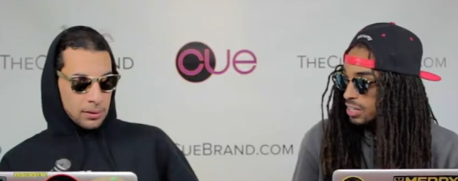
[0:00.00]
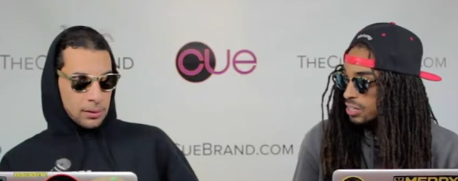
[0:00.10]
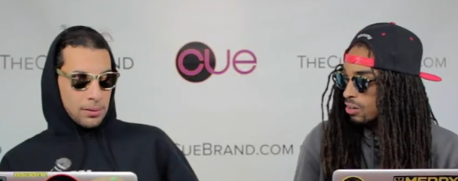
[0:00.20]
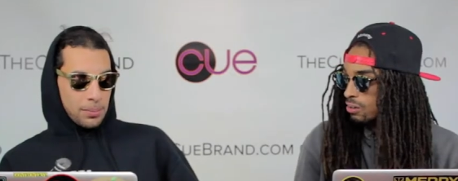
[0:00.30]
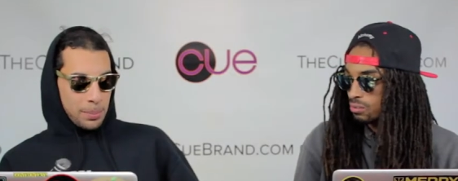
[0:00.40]
Speaker 1: you
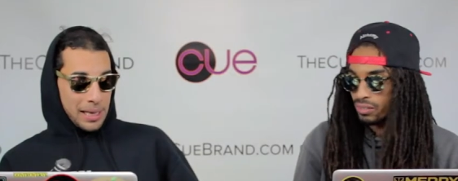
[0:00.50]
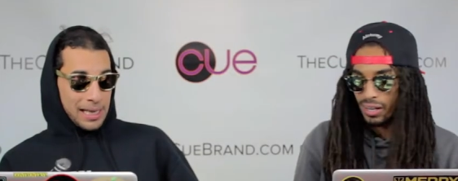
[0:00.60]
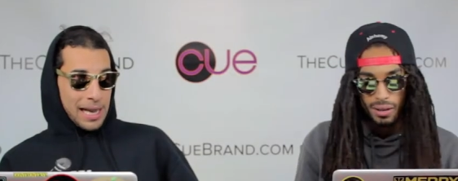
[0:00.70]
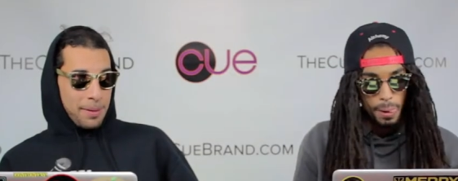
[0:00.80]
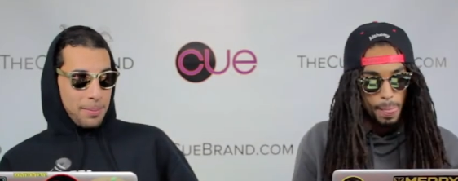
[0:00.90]
know. Big
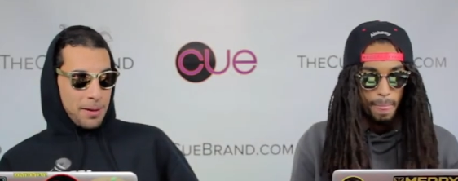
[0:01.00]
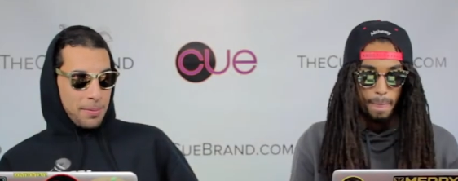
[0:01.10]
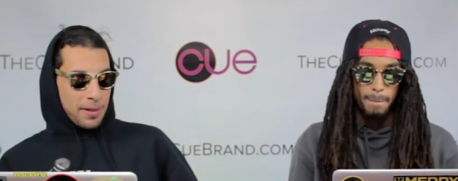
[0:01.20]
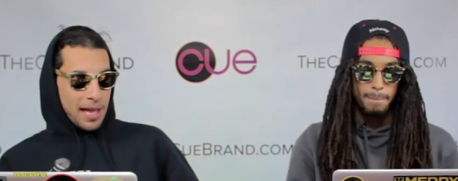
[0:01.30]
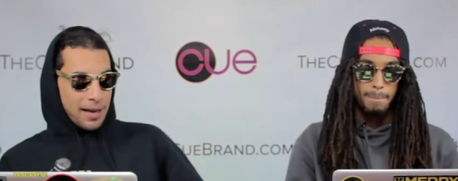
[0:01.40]
name
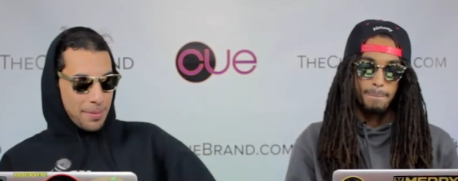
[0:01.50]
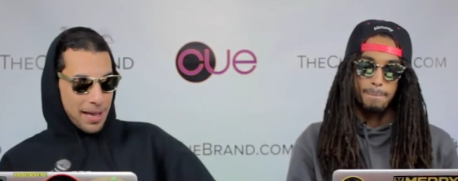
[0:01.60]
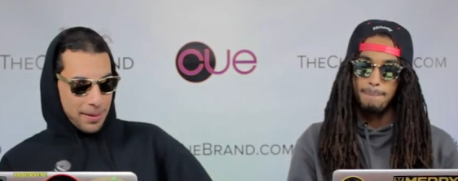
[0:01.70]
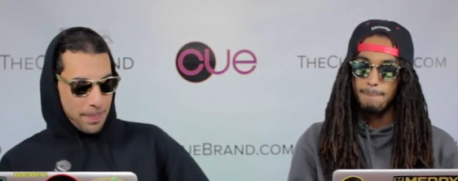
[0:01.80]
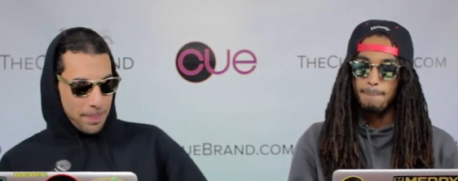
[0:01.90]
people that are
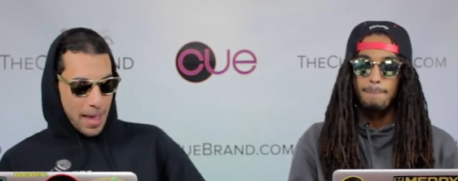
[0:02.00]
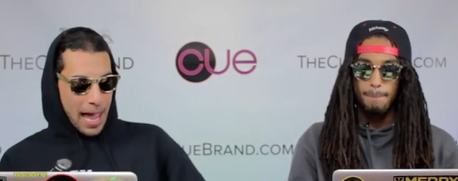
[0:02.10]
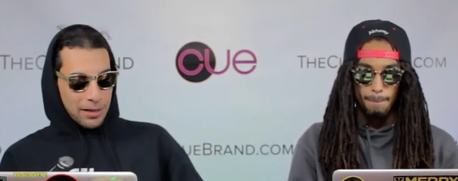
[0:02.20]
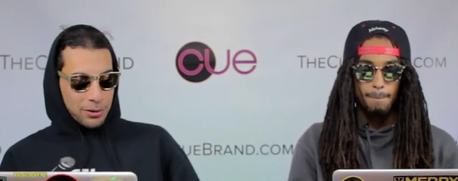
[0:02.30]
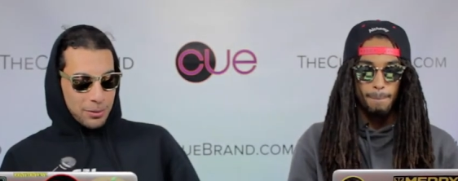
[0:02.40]
making
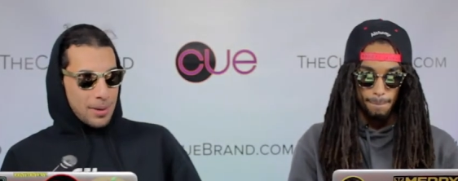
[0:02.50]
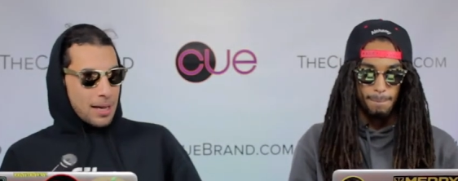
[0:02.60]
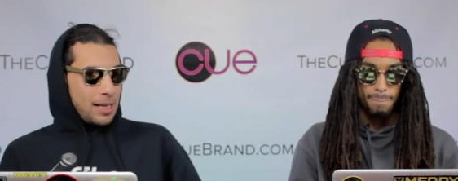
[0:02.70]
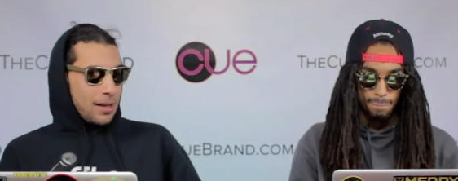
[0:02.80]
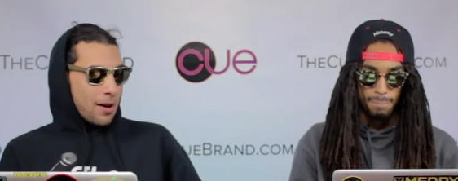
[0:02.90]
actual
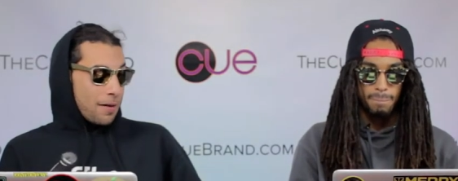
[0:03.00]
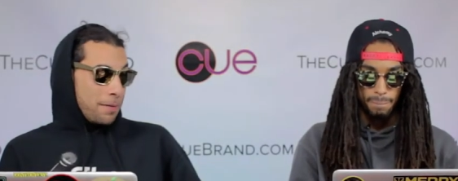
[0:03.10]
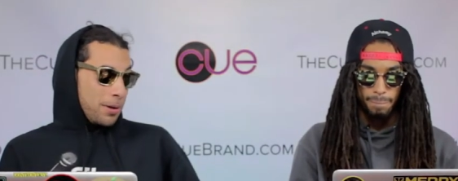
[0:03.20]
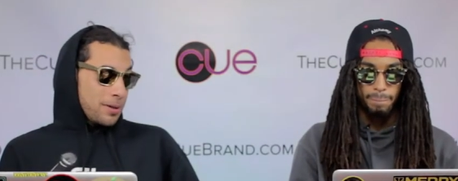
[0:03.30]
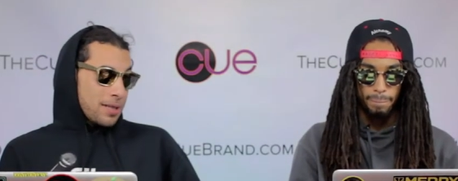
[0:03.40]
money off
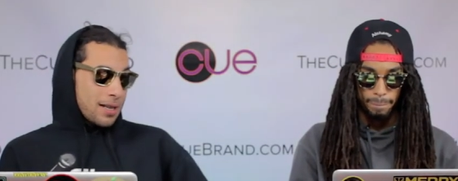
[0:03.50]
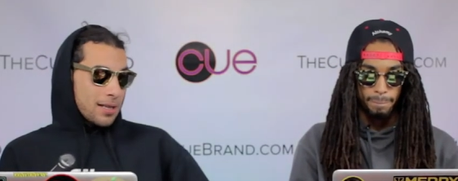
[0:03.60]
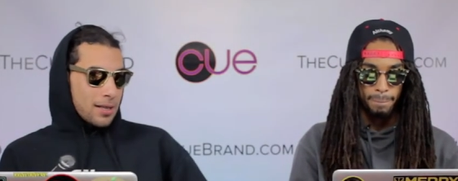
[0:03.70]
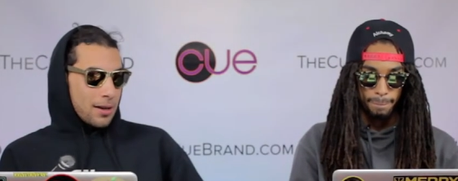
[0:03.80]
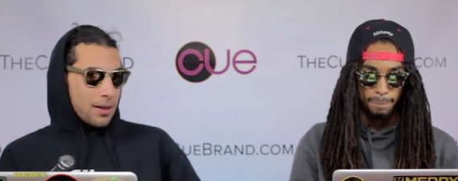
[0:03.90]
music,
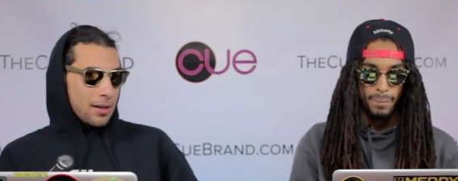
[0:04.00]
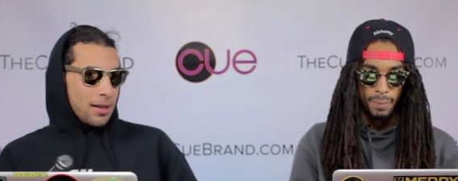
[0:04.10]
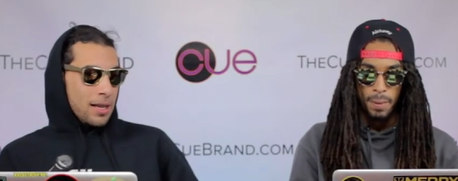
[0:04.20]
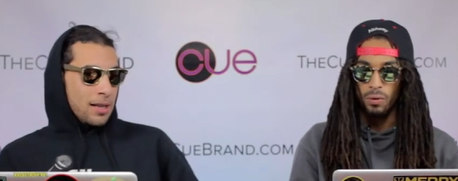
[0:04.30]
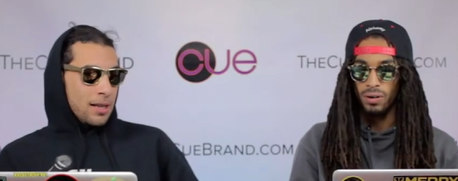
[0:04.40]
so.
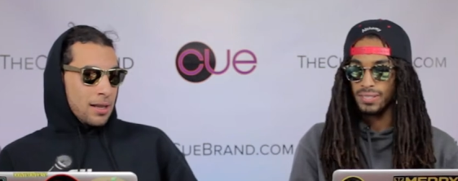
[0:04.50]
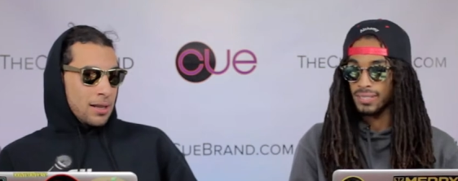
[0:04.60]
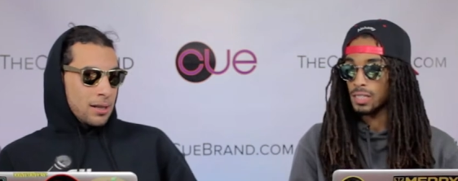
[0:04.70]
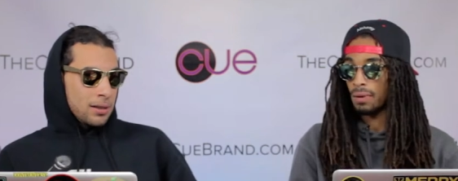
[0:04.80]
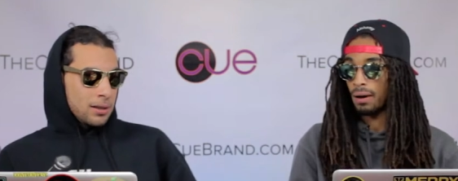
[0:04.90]
Speaker 2: People are
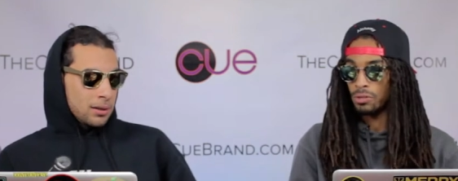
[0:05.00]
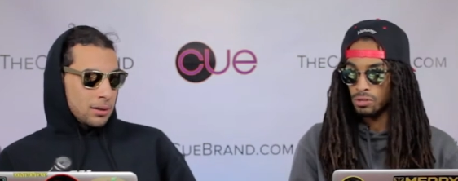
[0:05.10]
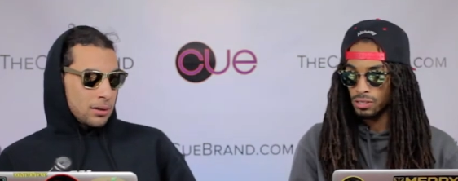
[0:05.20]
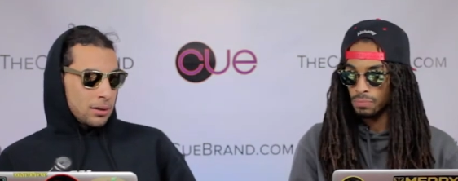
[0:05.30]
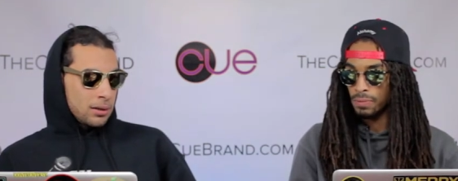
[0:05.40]
listening to my
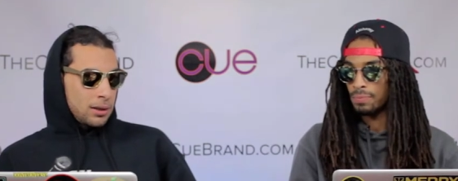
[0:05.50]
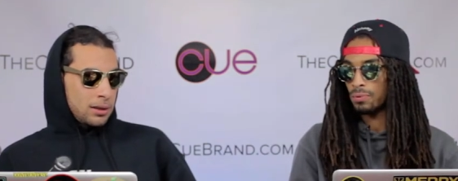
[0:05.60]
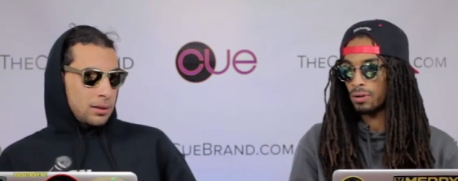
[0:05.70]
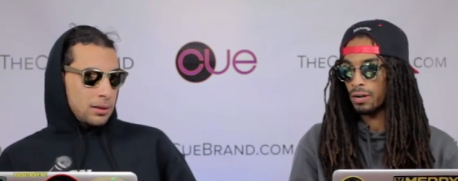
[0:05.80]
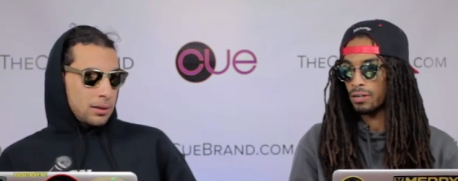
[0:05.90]
music.
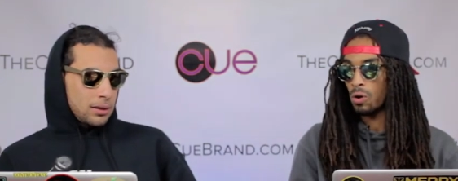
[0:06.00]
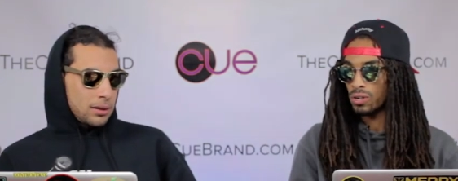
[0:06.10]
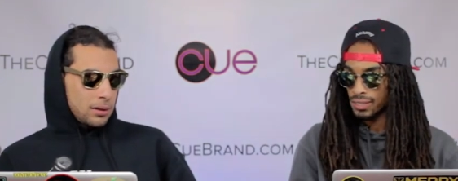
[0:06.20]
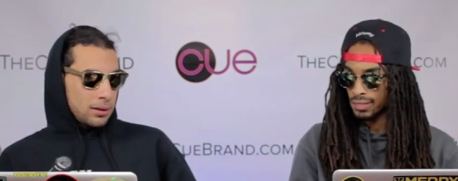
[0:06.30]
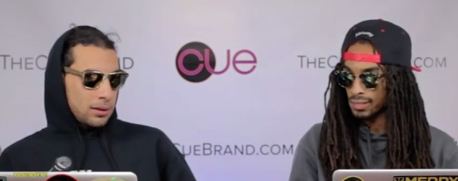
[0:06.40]
People are
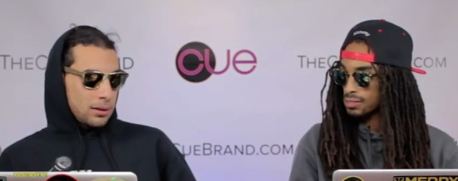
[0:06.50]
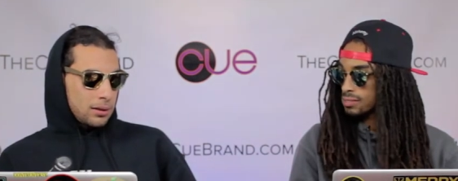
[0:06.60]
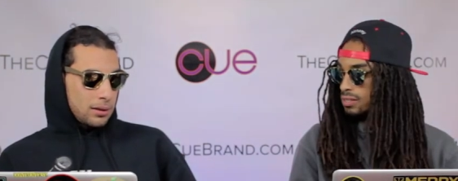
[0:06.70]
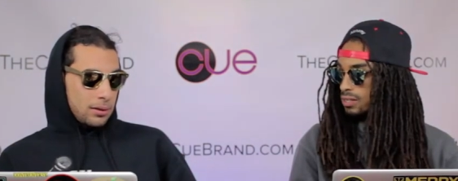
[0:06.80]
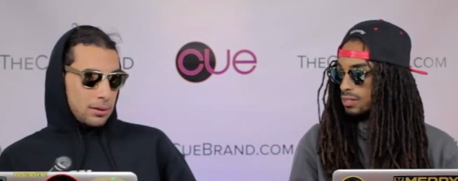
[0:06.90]
noticing this.
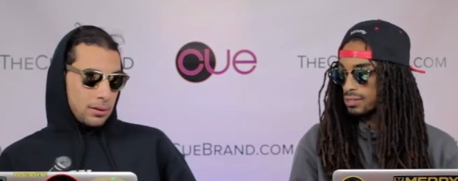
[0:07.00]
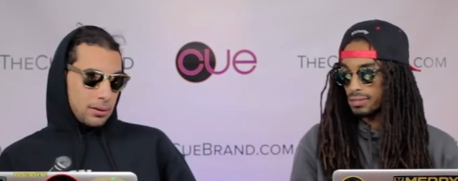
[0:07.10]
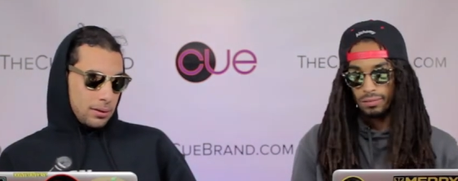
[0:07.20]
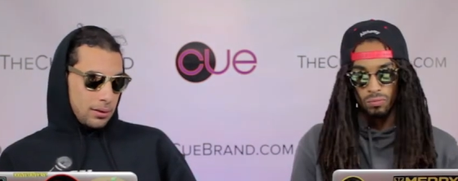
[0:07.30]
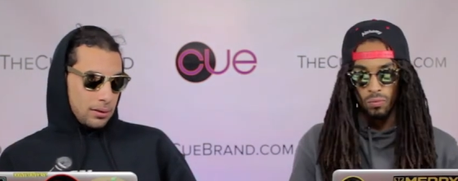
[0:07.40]

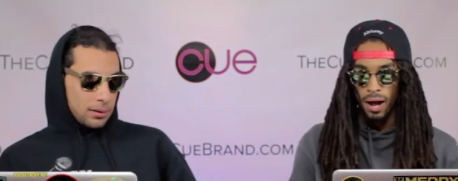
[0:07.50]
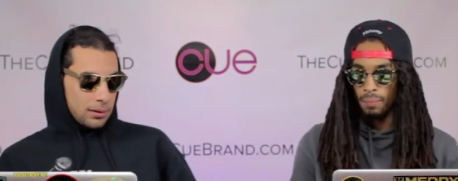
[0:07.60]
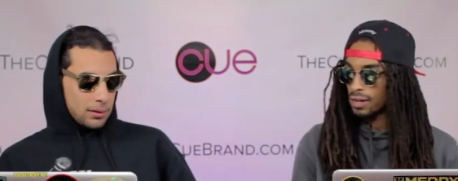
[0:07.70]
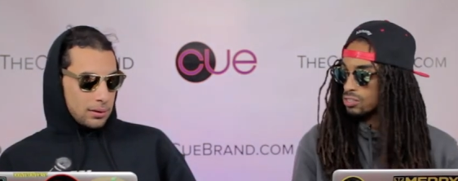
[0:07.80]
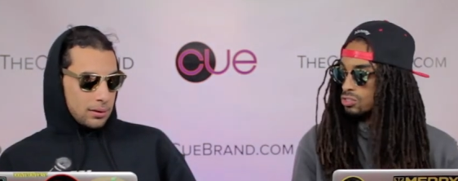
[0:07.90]
Why am
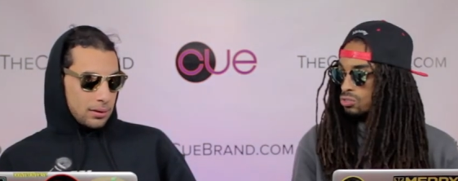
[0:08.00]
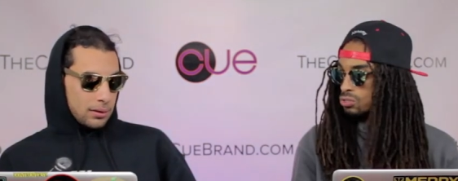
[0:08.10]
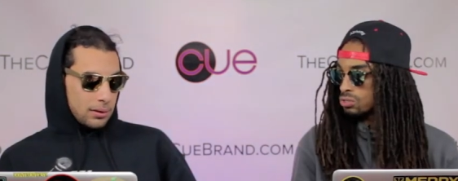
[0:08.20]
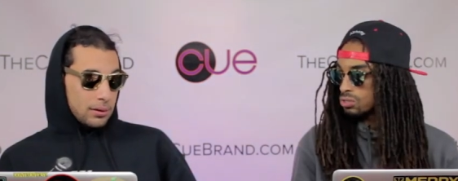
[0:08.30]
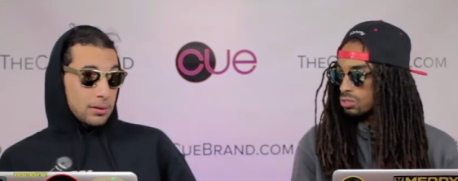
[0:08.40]
I in
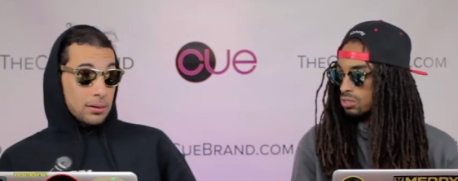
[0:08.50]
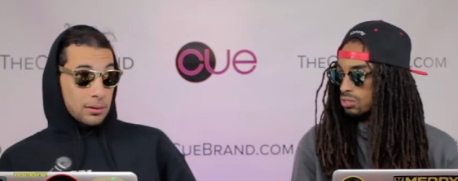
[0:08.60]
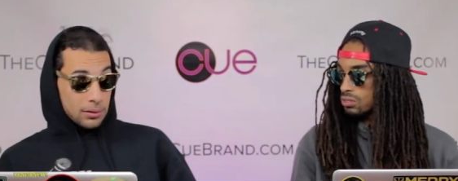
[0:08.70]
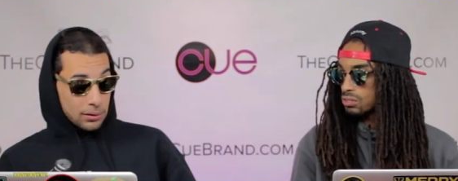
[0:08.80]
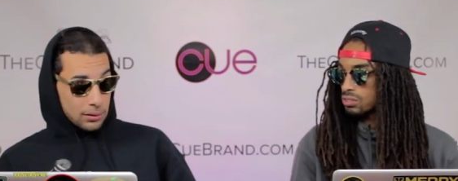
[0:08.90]
school?
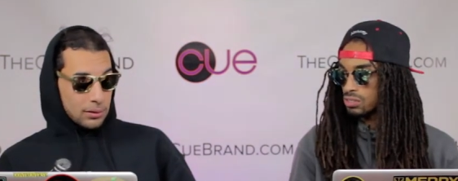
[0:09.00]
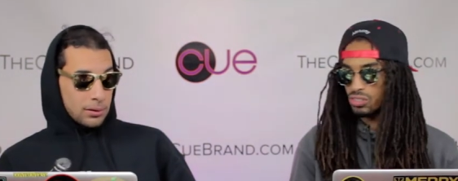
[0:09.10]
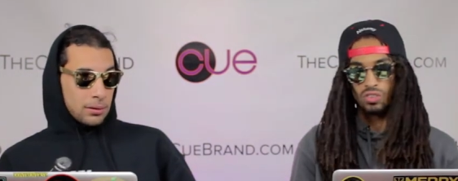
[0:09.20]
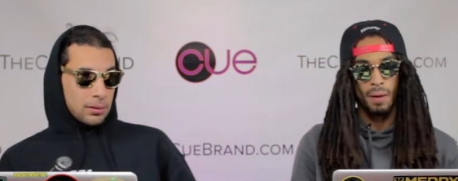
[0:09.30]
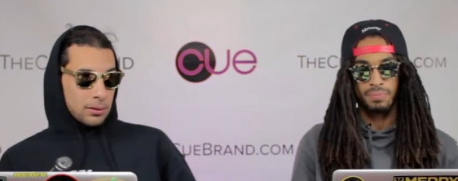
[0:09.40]
Just
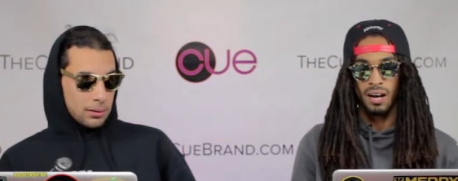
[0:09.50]
dropped